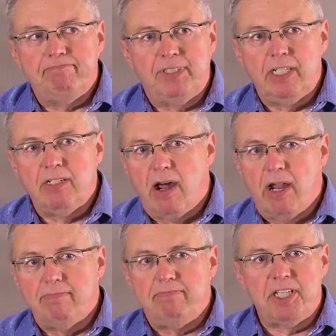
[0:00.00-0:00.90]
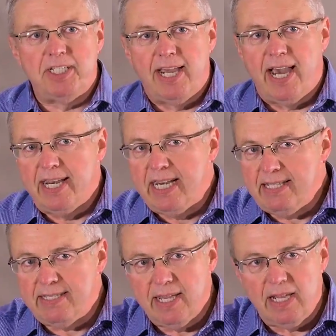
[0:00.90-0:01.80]
did not start
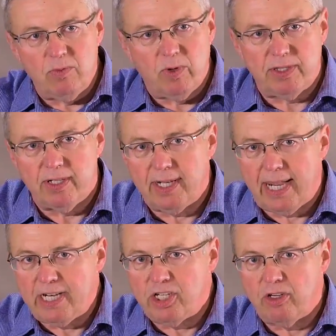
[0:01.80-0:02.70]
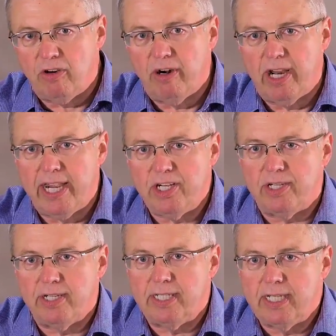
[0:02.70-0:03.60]
anything with the larger
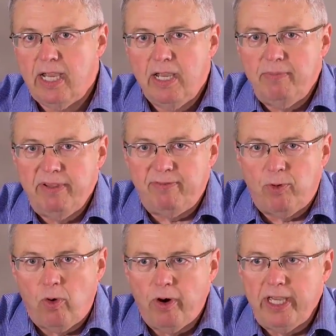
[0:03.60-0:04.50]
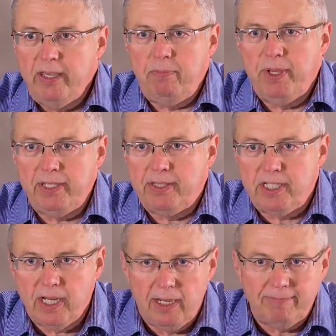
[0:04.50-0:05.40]
congregations before he picked the
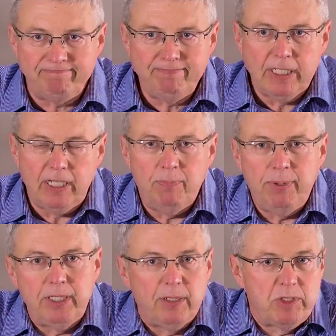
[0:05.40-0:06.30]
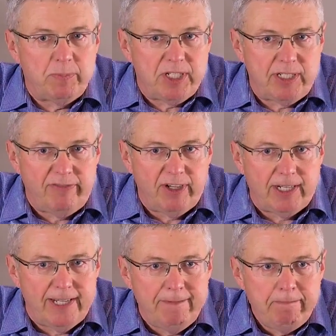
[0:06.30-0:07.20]
team. He picked them
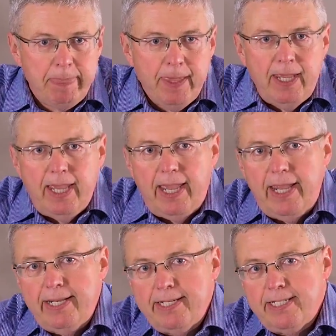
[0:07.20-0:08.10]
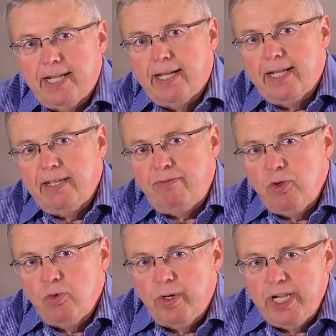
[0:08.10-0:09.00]
specifically, and if
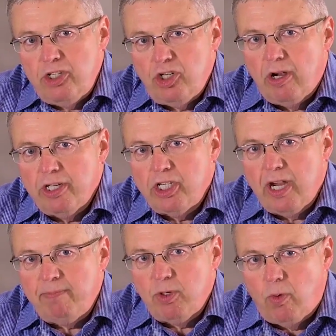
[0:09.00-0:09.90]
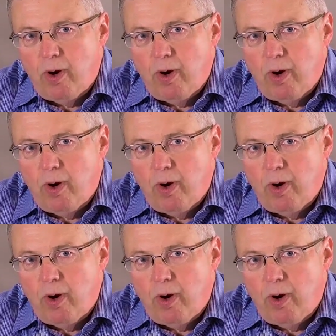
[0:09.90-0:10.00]
you read John chapter